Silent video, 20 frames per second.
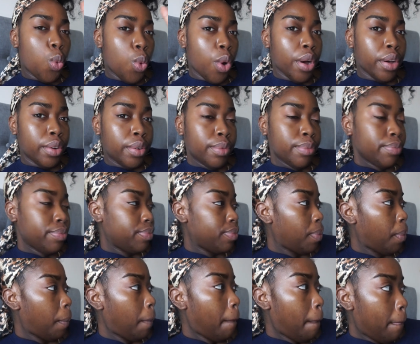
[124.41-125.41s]
One.
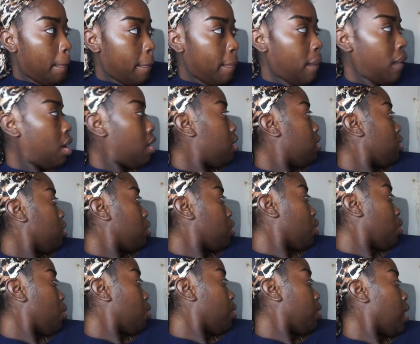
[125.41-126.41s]

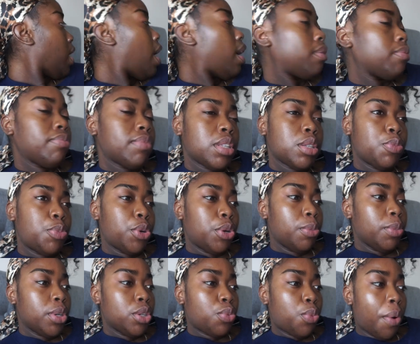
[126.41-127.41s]
So yeah, that's
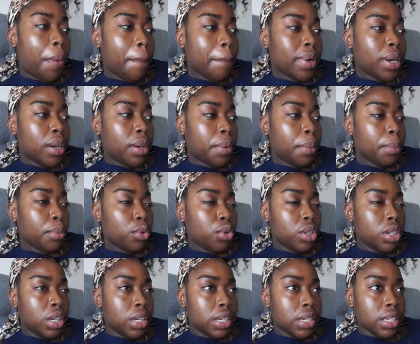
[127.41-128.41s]
pretty much what my
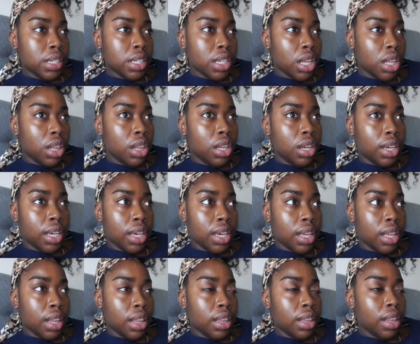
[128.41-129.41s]
morning is
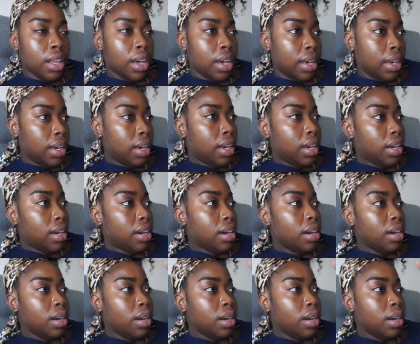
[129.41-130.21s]
looking like.